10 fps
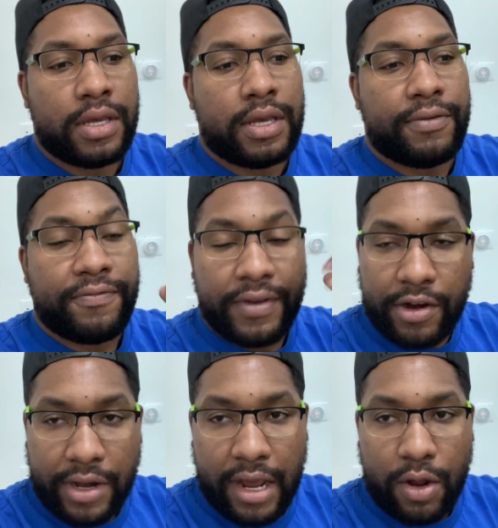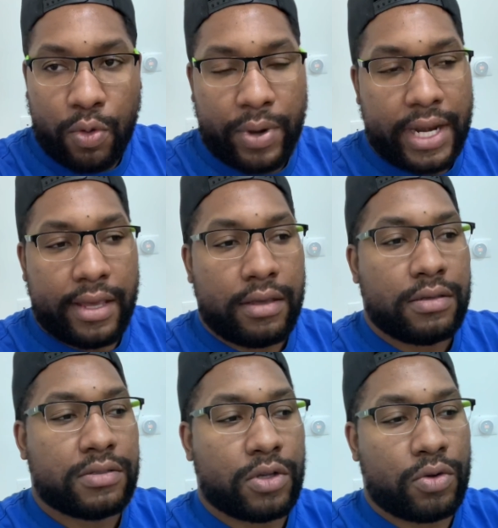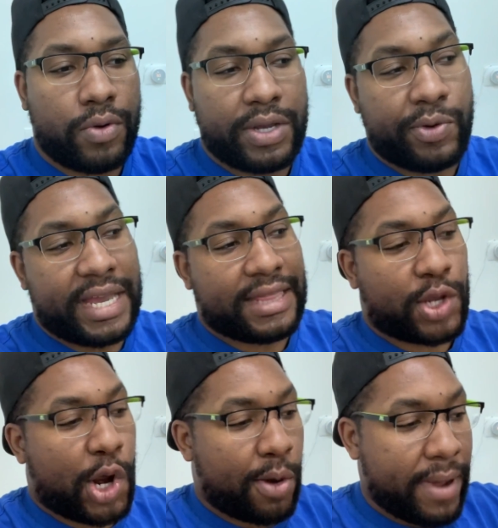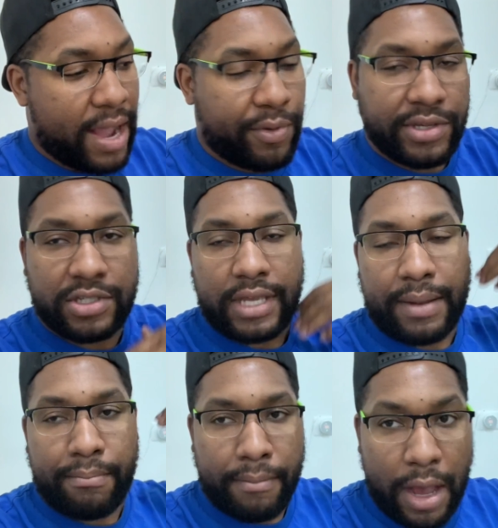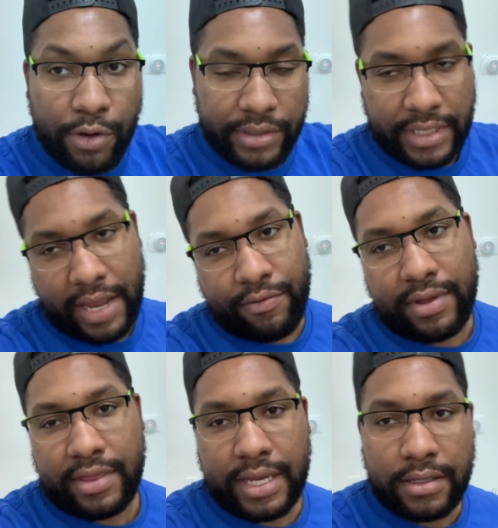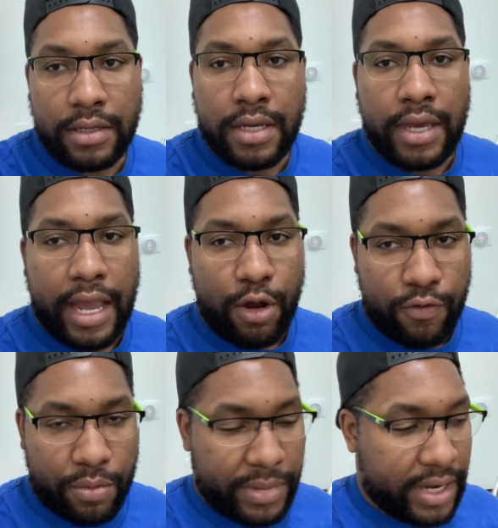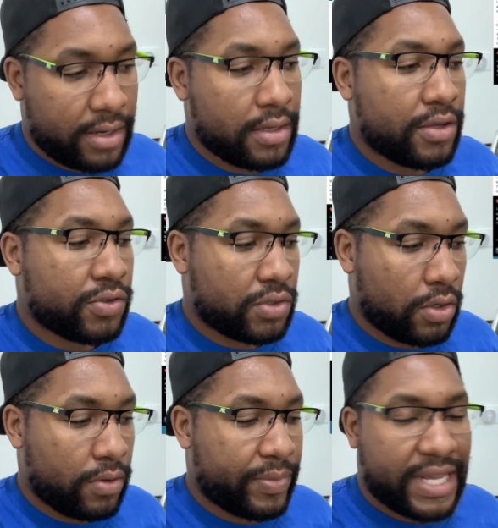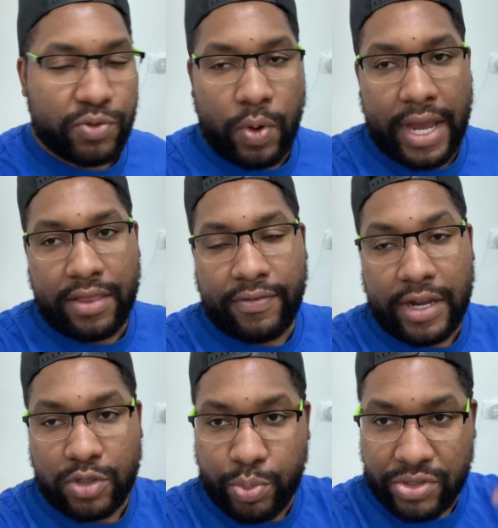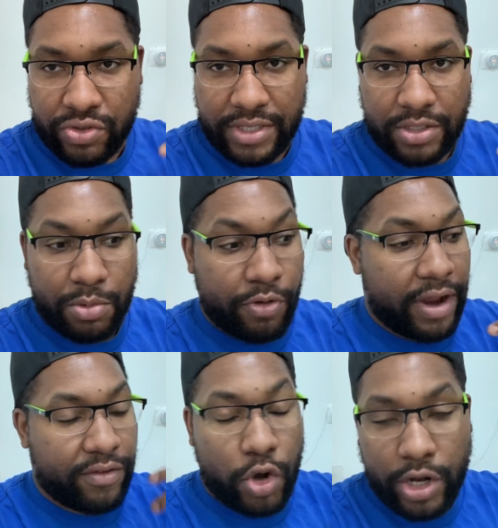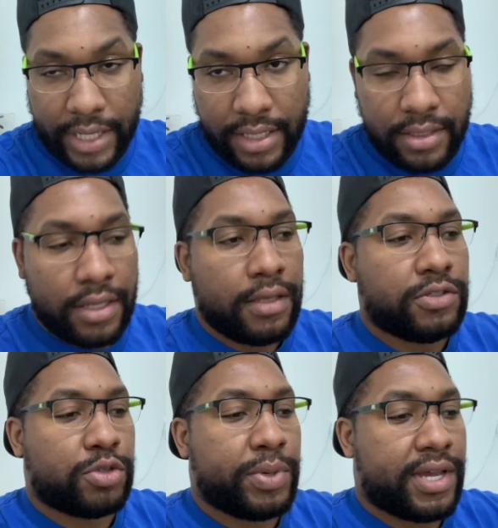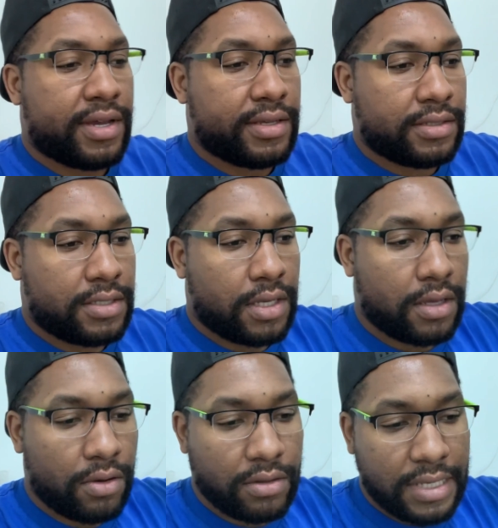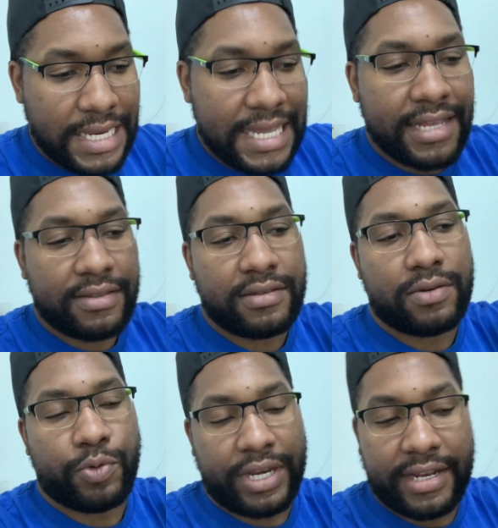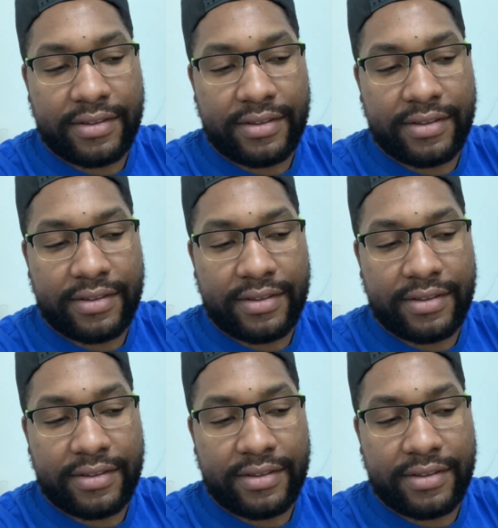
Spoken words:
figured out already. So when we get the car back, we just can mount everything and go from there. So that's why the fire suppression system arrived early, just because we needed to